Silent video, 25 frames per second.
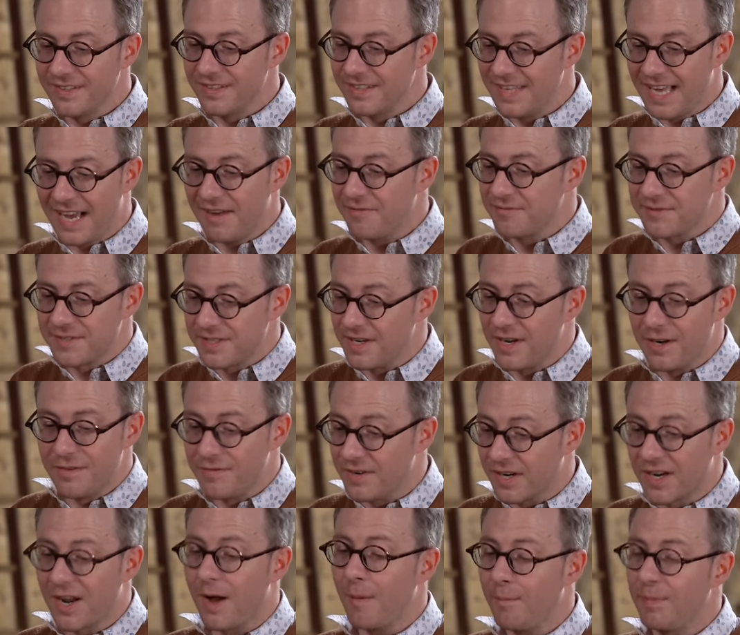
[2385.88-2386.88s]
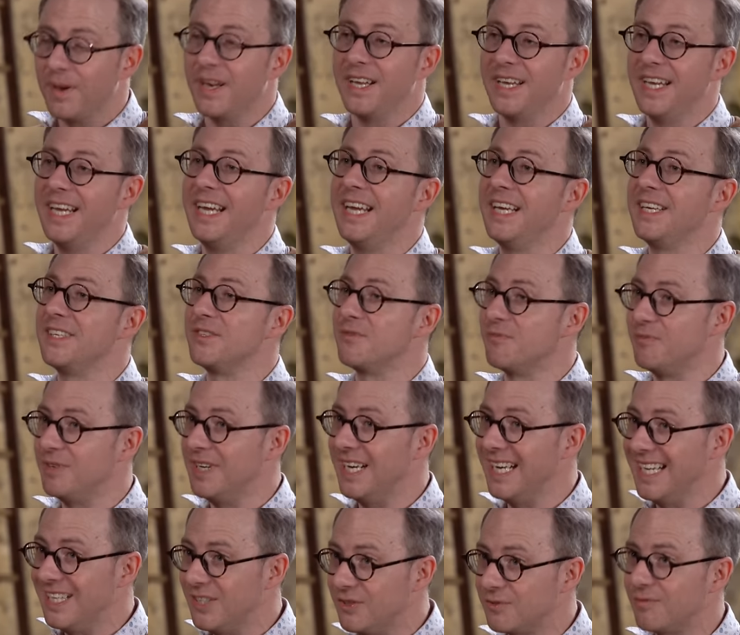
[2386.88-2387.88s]
after over a couple of years,
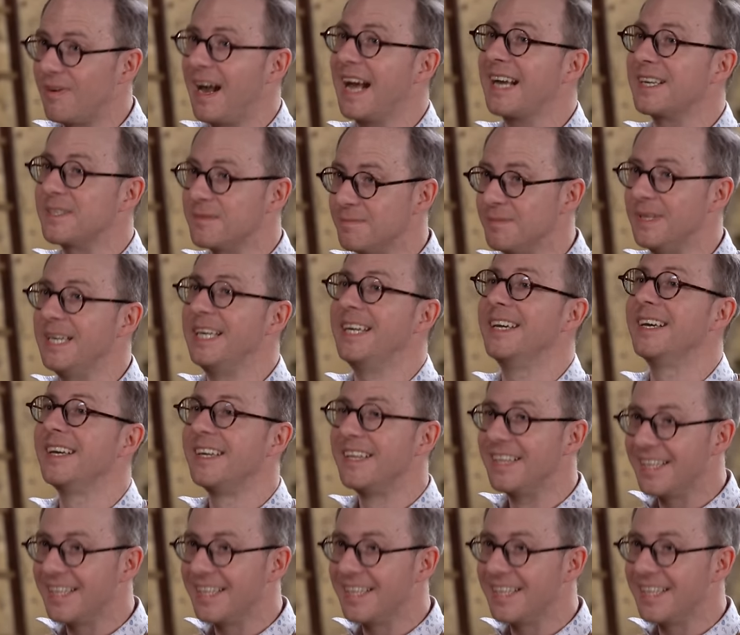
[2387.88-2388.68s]
really dragged me